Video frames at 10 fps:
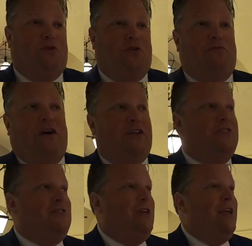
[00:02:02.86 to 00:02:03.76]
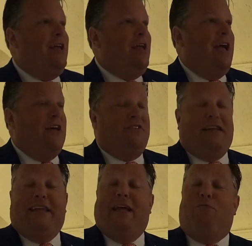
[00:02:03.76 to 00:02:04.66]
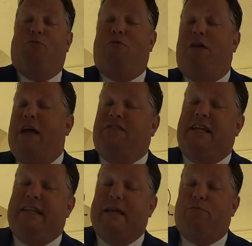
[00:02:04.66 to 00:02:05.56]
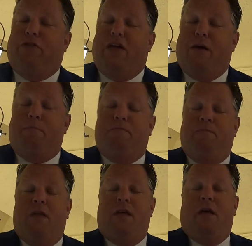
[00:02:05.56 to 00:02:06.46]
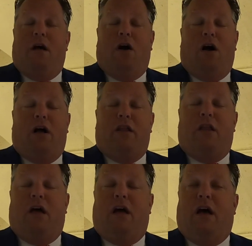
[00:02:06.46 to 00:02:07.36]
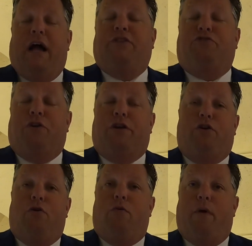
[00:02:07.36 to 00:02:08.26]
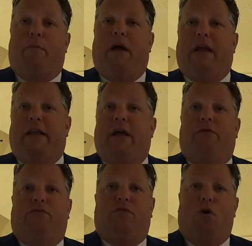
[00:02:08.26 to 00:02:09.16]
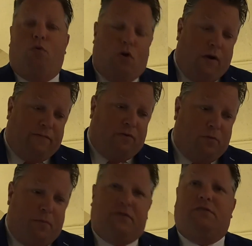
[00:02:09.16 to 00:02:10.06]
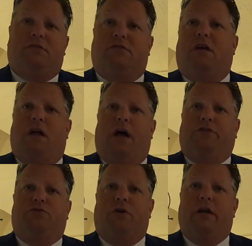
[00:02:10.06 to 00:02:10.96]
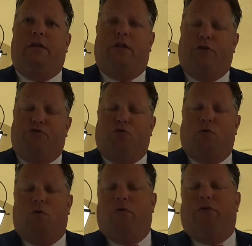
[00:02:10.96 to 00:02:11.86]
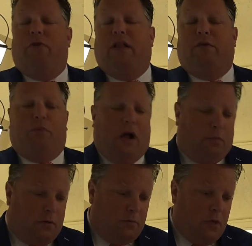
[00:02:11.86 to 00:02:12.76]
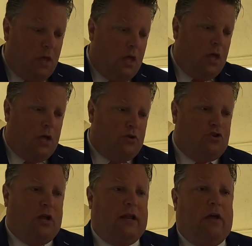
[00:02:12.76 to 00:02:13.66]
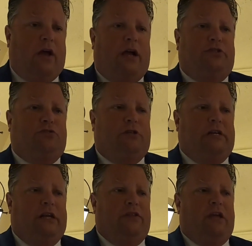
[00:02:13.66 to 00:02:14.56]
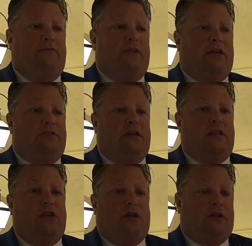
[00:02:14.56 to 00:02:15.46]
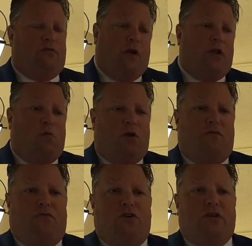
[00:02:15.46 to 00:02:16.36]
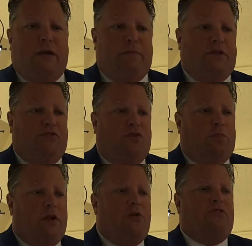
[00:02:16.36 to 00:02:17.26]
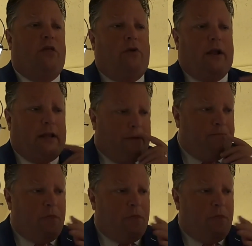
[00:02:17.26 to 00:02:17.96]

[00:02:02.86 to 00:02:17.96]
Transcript: good advice, as I did as I did with him on uh, High Street. You heard about my idea. Don't go after the businesses on the High yeah. Street and the Short North. They're not the problem. Shut down High Street in the evenings, and you can create a wonderful entertainment district. But here's the other idea: